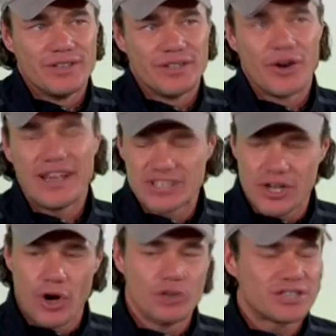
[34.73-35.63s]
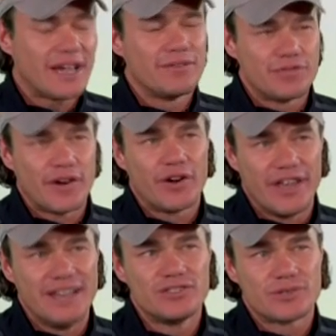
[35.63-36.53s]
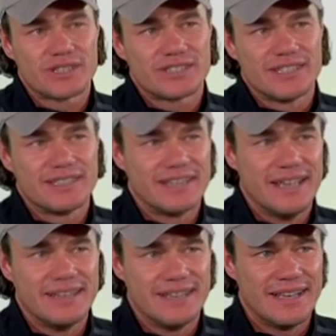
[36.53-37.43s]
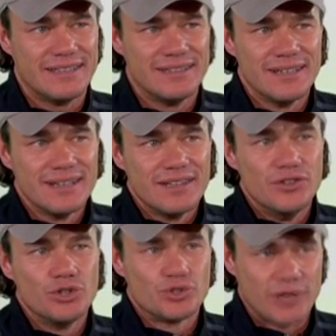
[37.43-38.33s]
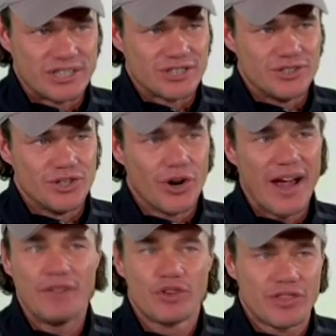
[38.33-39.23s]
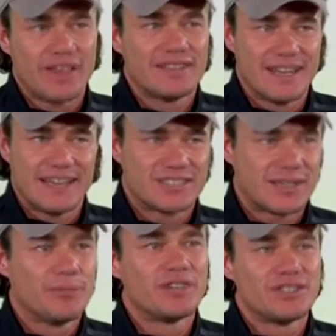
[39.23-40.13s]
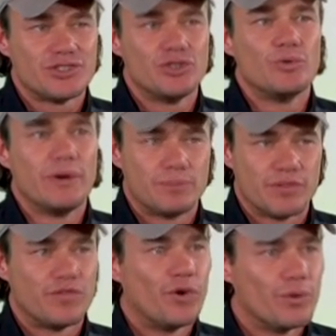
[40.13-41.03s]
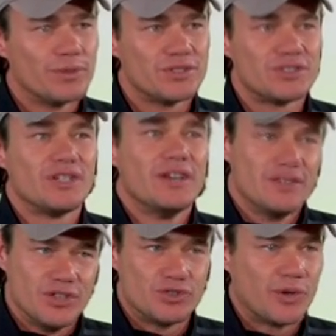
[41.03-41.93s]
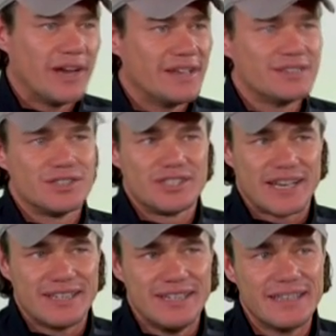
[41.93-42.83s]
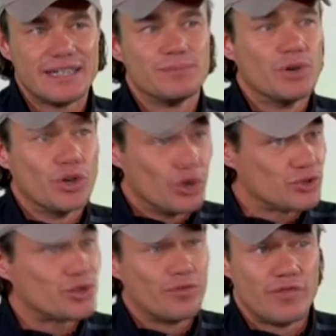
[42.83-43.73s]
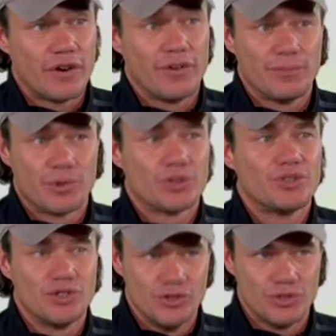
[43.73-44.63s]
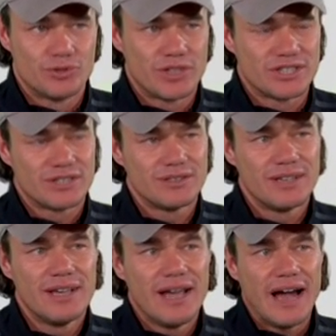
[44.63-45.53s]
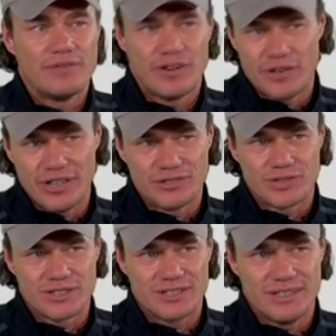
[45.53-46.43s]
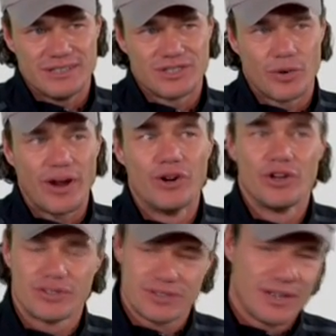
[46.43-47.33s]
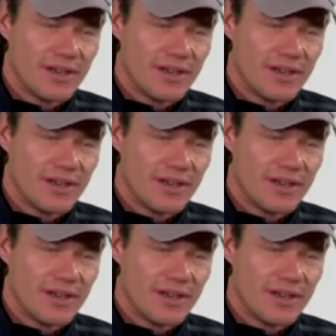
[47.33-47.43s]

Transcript: you know, as a coach, I am very interested in nutrition. You know, everything that has something to do with performance, the training, the technique, but also very important, the nutrition, I'm very interested in. So I heard